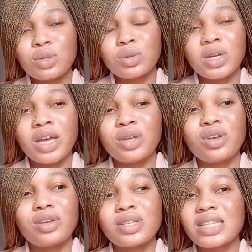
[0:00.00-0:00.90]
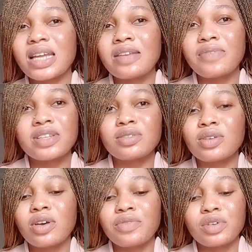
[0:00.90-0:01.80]
toner you can use any face
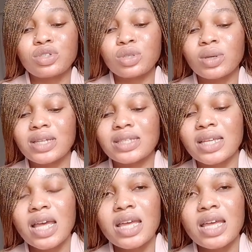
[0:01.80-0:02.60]
toner of your choice